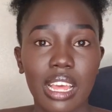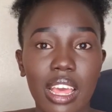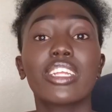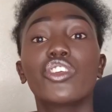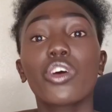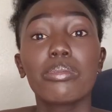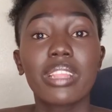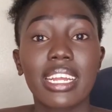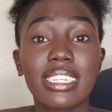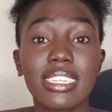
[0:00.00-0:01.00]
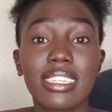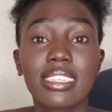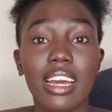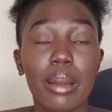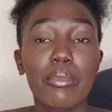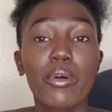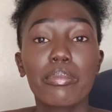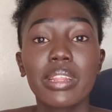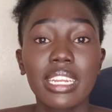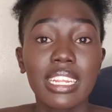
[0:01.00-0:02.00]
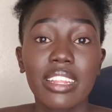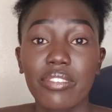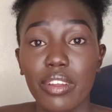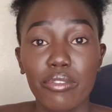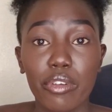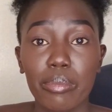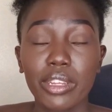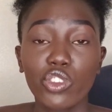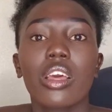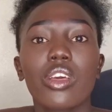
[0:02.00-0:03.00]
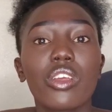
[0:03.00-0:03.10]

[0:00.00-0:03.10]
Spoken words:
A job that is completely different from it.